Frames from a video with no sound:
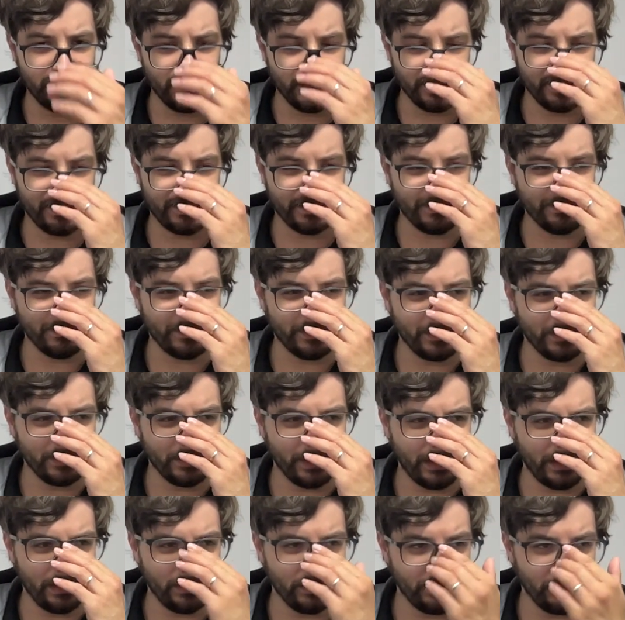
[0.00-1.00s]
or something
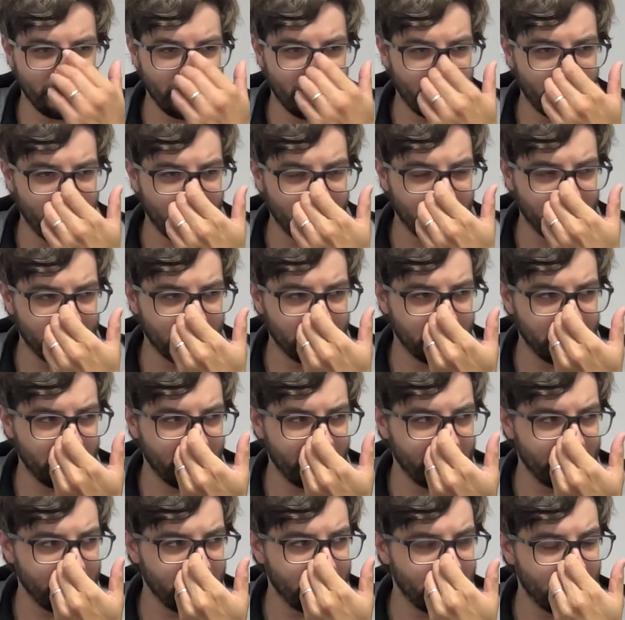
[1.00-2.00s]
like La
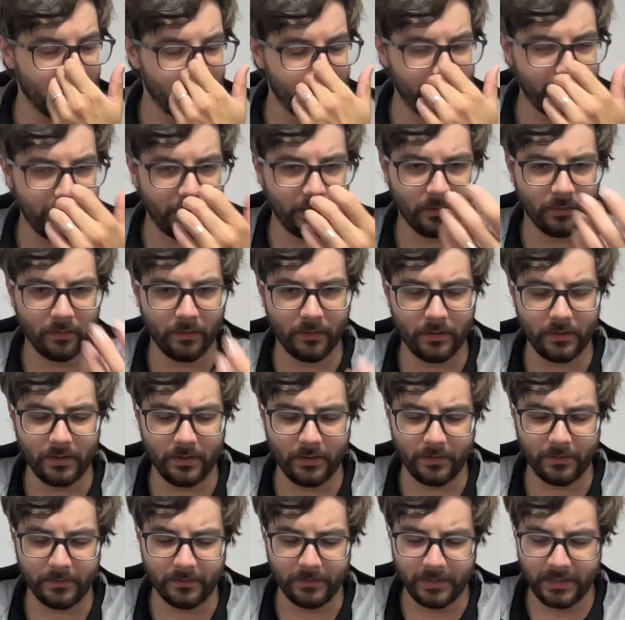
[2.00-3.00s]
Père
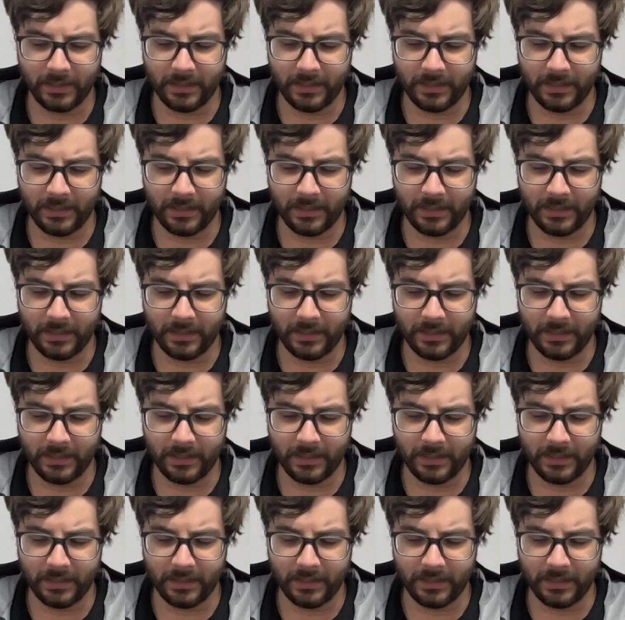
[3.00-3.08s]
Goriot,